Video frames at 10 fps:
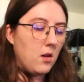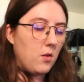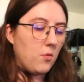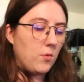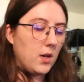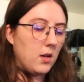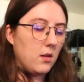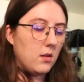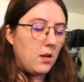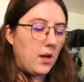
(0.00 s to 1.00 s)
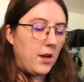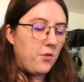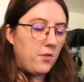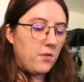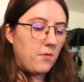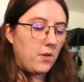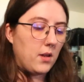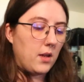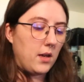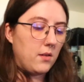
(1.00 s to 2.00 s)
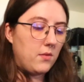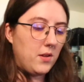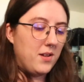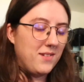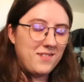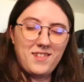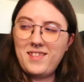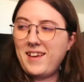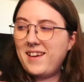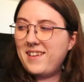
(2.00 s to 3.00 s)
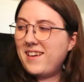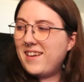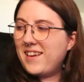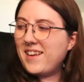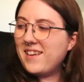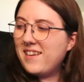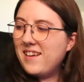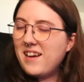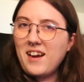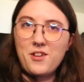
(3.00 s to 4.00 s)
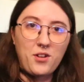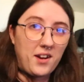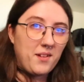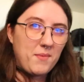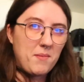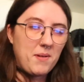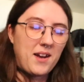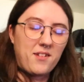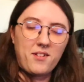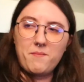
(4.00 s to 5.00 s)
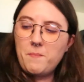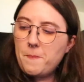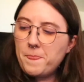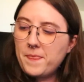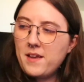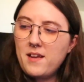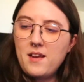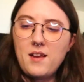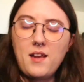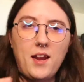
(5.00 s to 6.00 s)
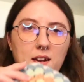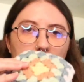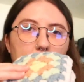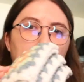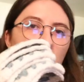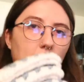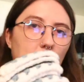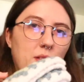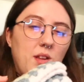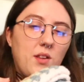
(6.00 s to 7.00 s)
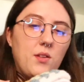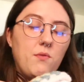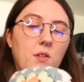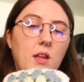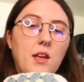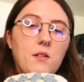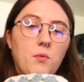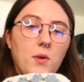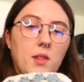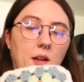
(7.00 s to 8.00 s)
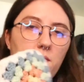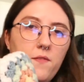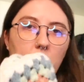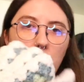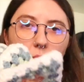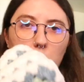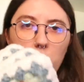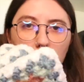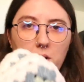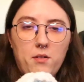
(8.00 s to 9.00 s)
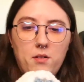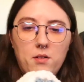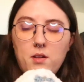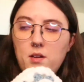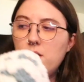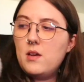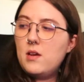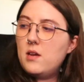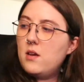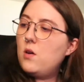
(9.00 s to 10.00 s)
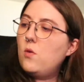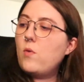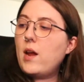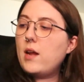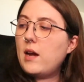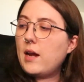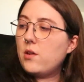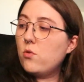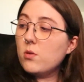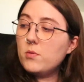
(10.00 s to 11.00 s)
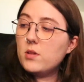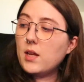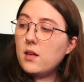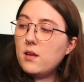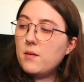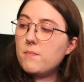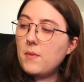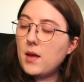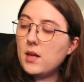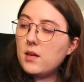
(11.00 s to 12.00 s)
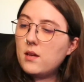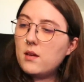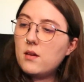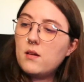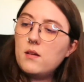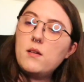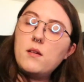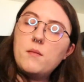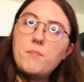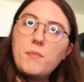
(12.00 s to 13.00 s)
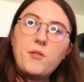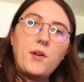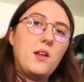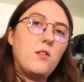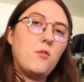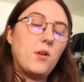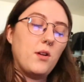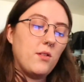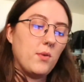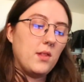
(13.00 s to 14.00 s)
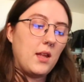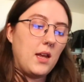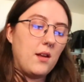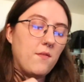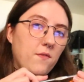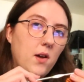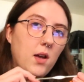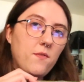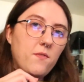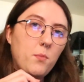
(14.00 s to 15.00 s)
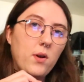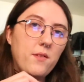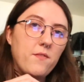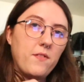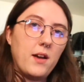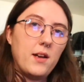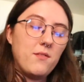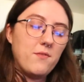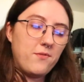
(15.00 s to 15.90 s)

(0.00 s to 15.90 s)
Well, I just realized that I checked my pattern and I made all 6 of these with a 5mm hook when I normally make my granny squares with a 5.5.